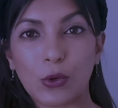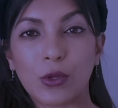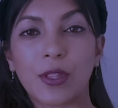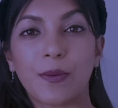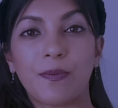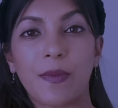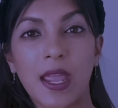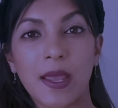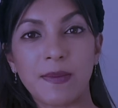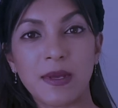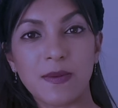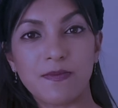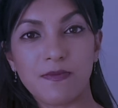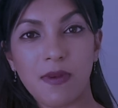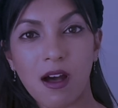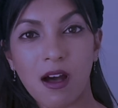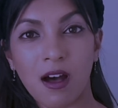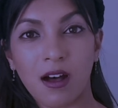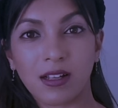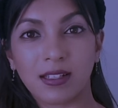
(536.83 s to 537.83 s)
or the baby
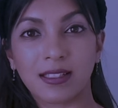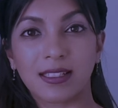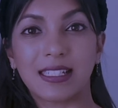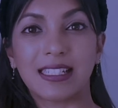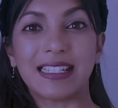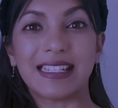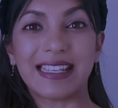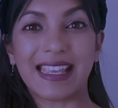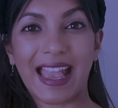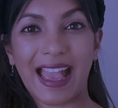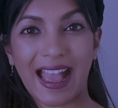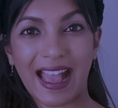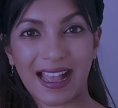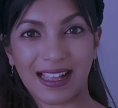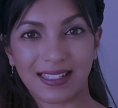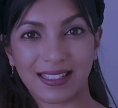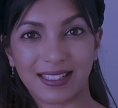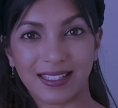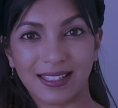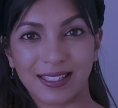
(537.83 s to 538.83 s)
passed
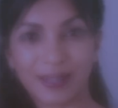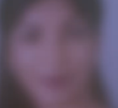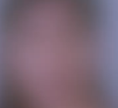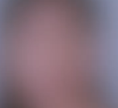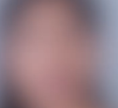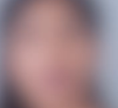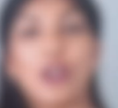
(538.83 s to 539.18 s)
gas.